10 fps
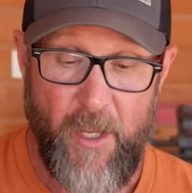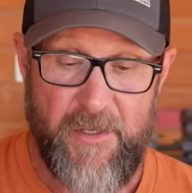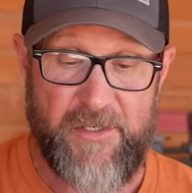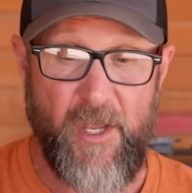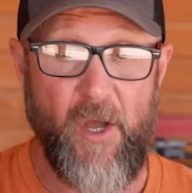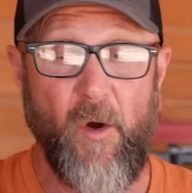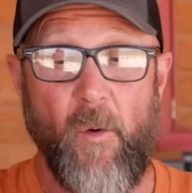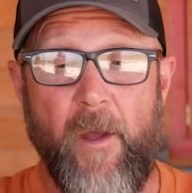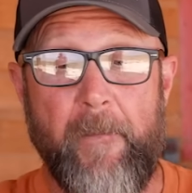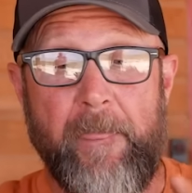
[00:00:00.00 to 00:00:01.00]
So
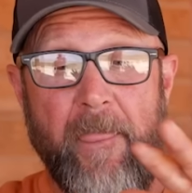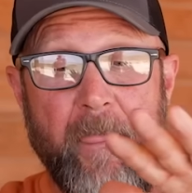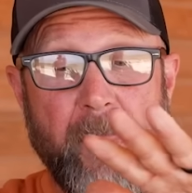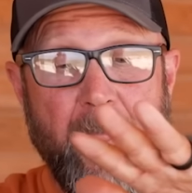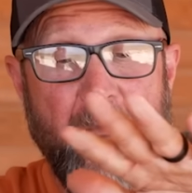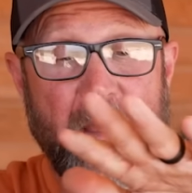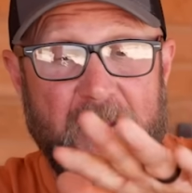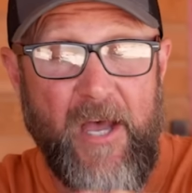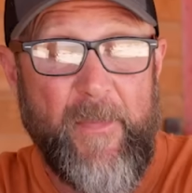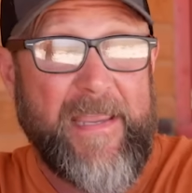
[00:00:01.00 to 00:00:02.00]

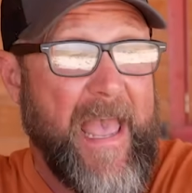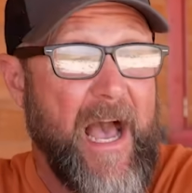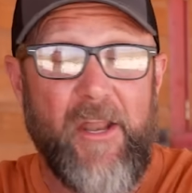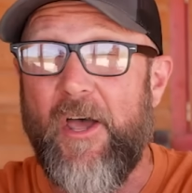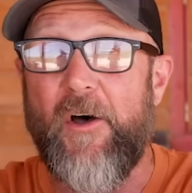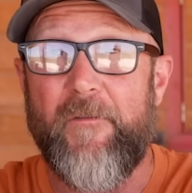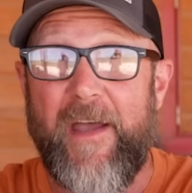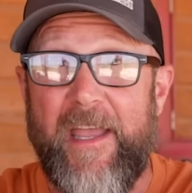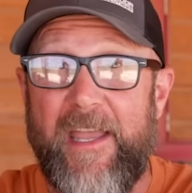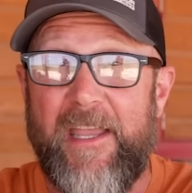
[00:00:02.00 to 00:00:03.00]
coming out of
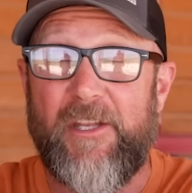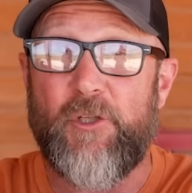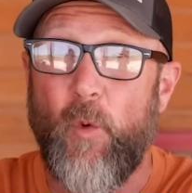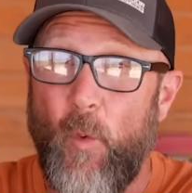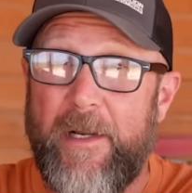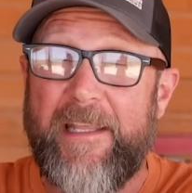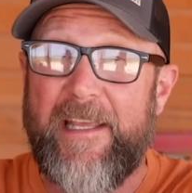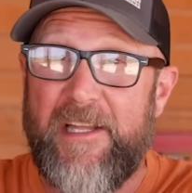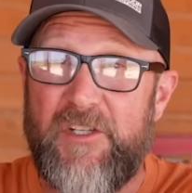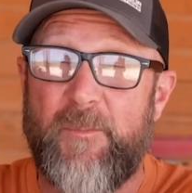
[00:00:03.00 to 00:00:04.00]
a
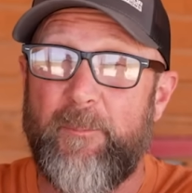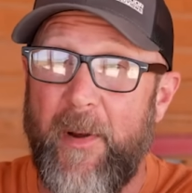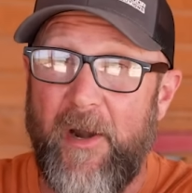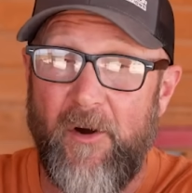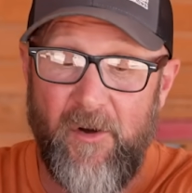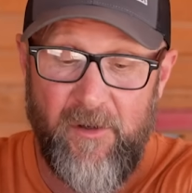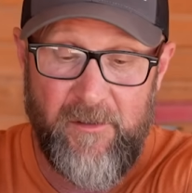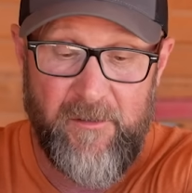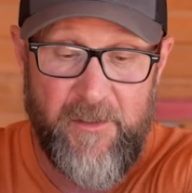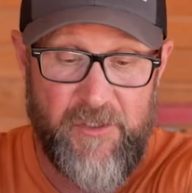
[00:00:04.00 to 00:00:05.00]
20-inch
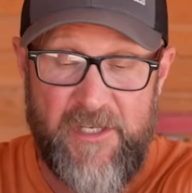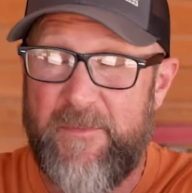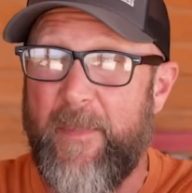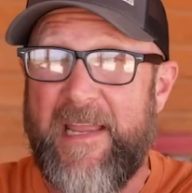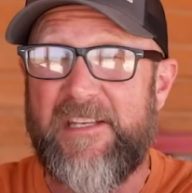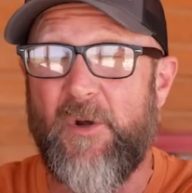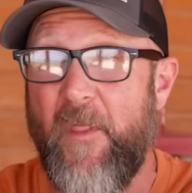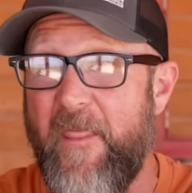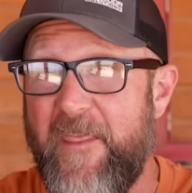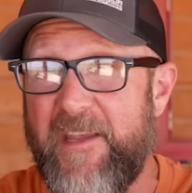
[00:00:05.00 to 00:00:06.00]
barrel, just based
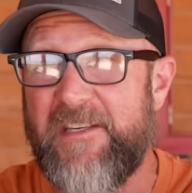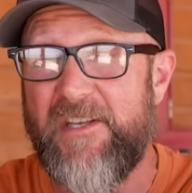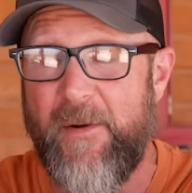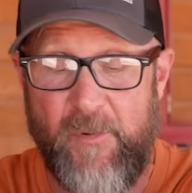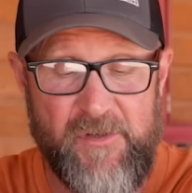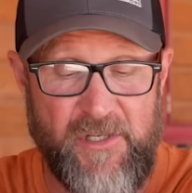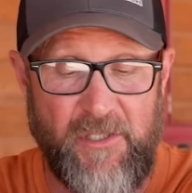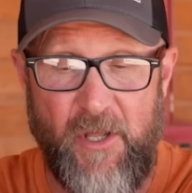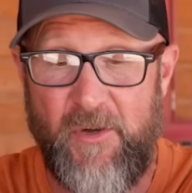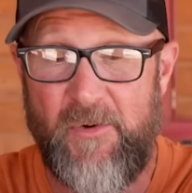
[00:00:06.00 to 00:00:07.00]
on these numbers
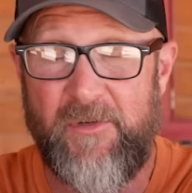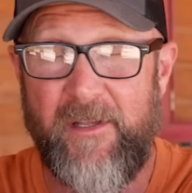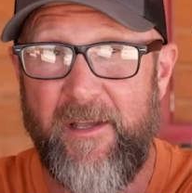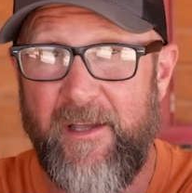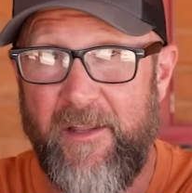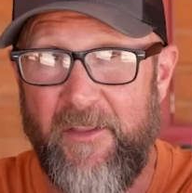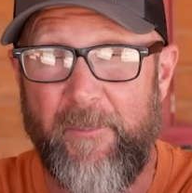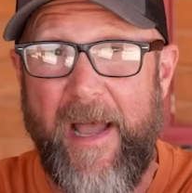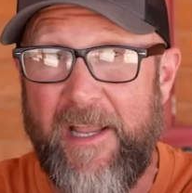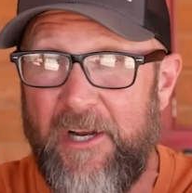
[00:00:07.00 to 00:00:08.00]
alone, the
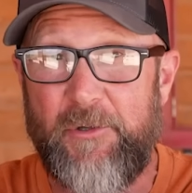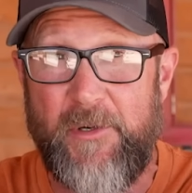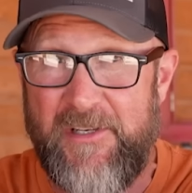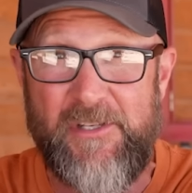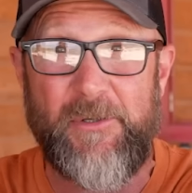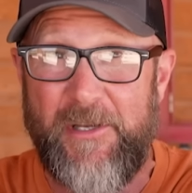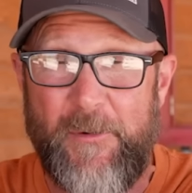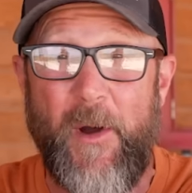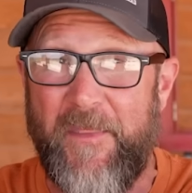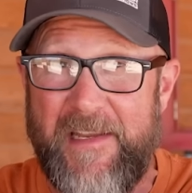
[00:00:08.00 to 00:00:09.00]
Backcountry is
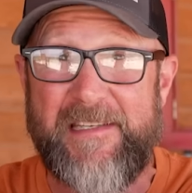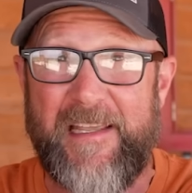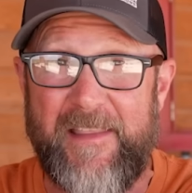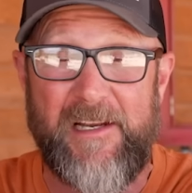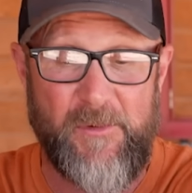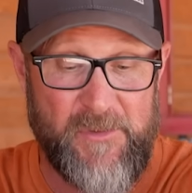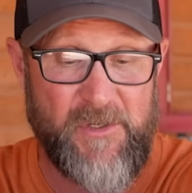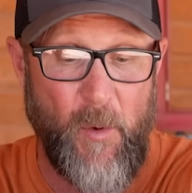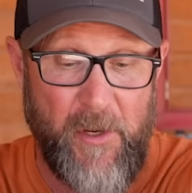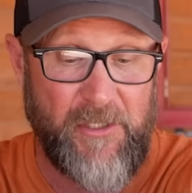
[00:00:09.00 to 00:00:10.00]
doing what they said that it was
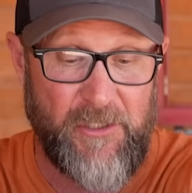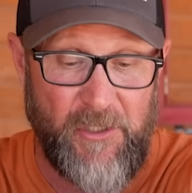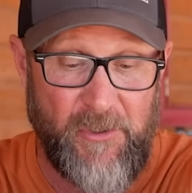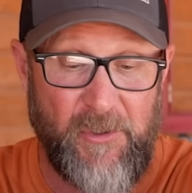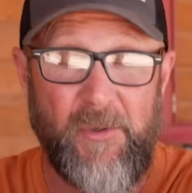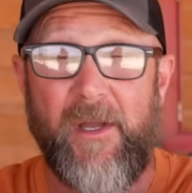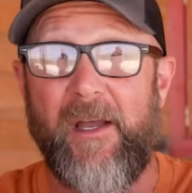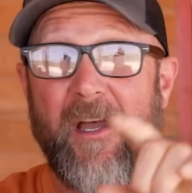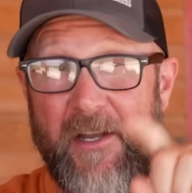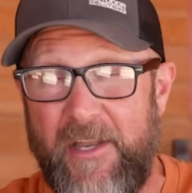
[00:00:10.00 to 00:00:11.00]
going to do.
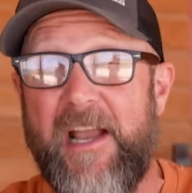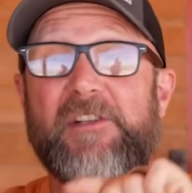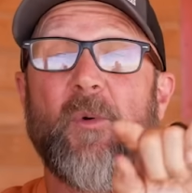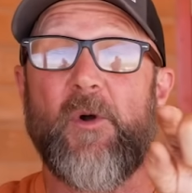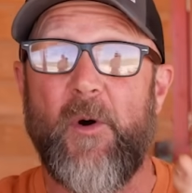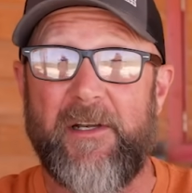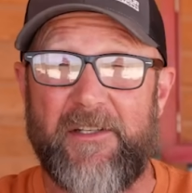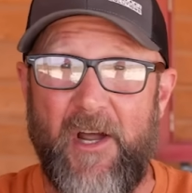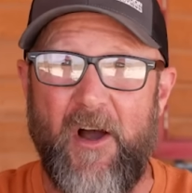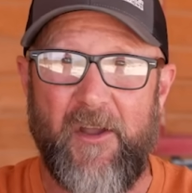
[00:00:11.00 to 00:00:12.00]
Next, we're going to
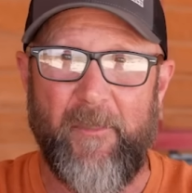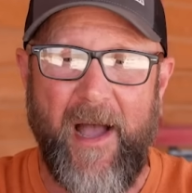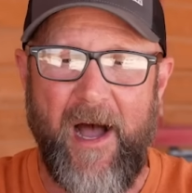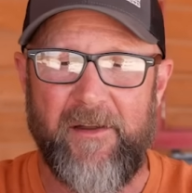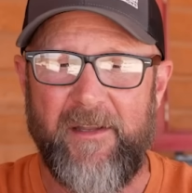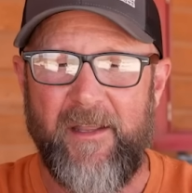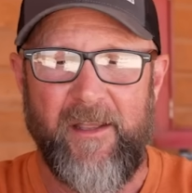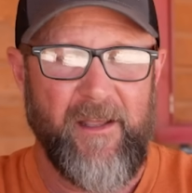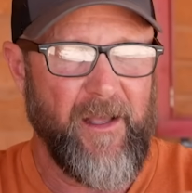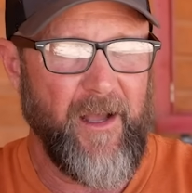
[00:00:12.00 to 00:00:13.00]
talk about
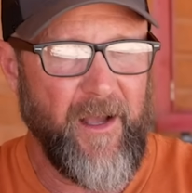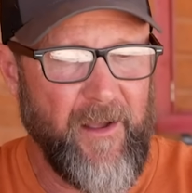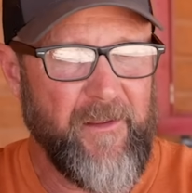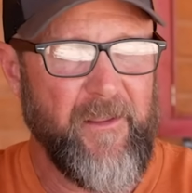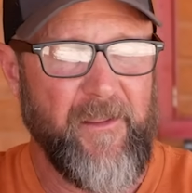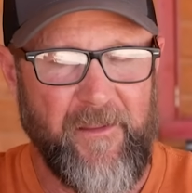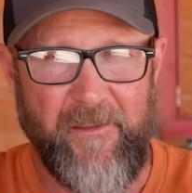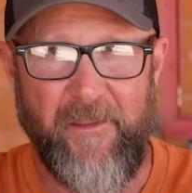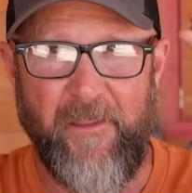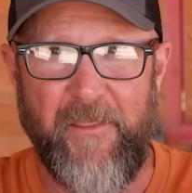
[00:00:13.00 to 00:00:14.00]
the
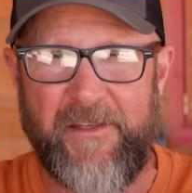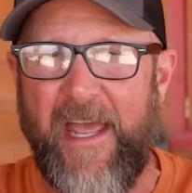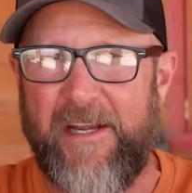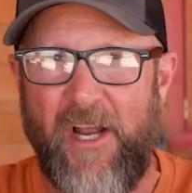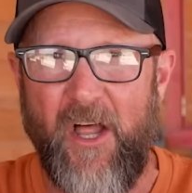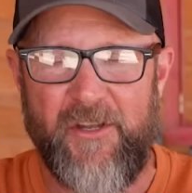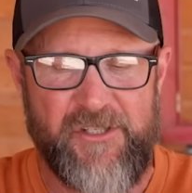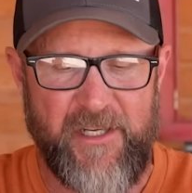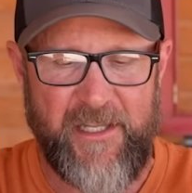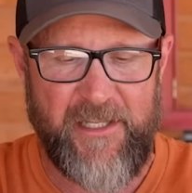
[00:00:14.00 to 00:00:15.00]

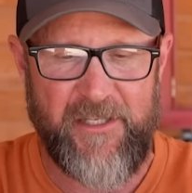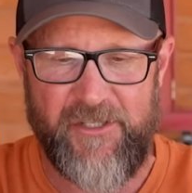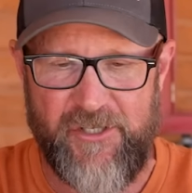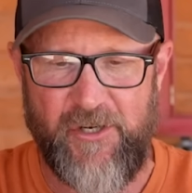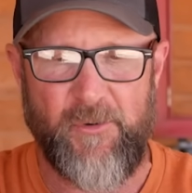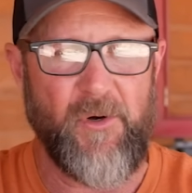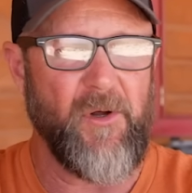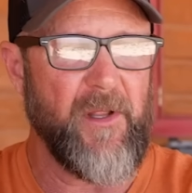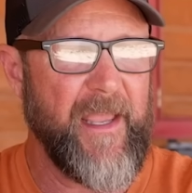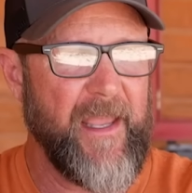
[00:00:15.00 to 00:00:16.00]
technology in
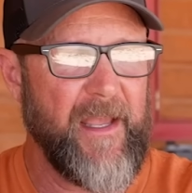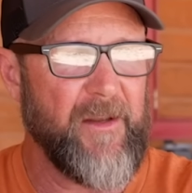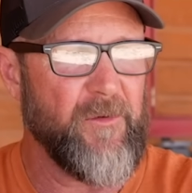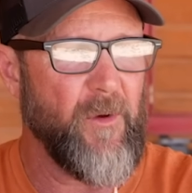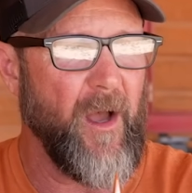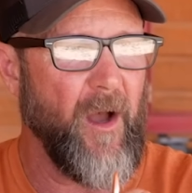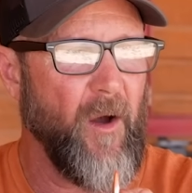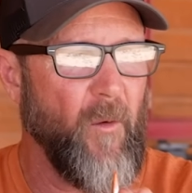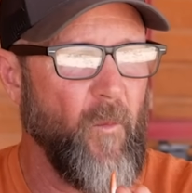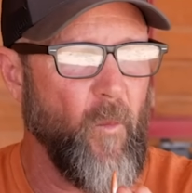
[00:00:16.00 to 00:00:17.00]
general and
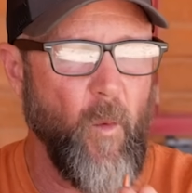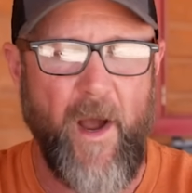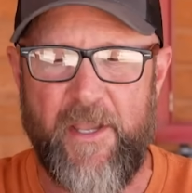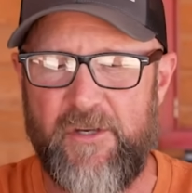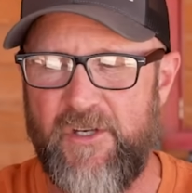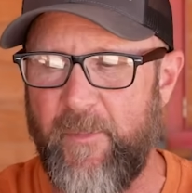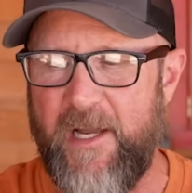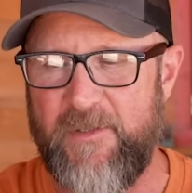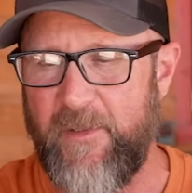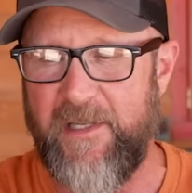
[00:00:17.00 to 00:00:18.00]
why you should
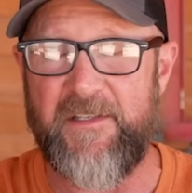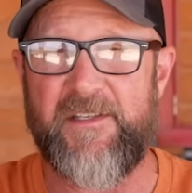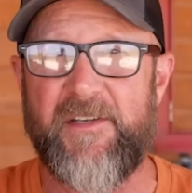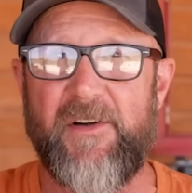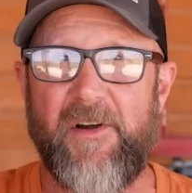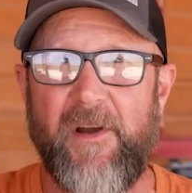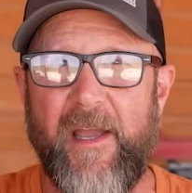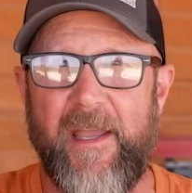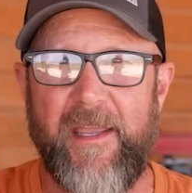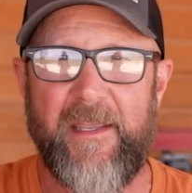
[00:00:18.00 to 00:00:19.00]
possibly consider
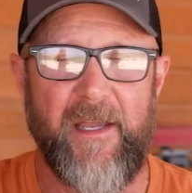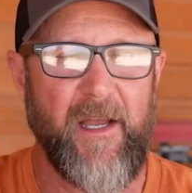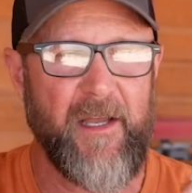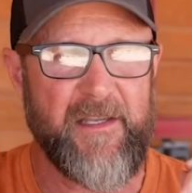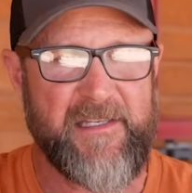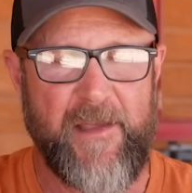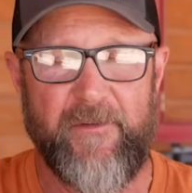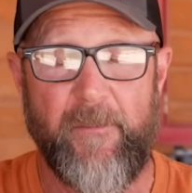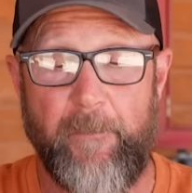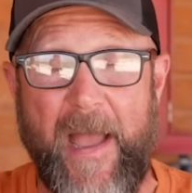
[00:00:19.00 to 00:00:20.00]
a
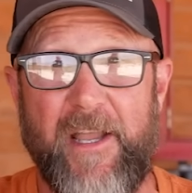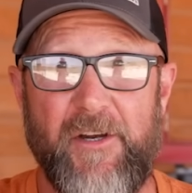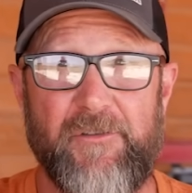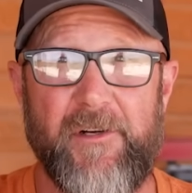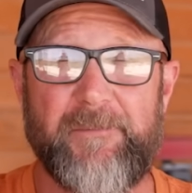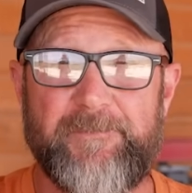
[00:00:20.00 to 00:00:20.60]
7 Backcountry.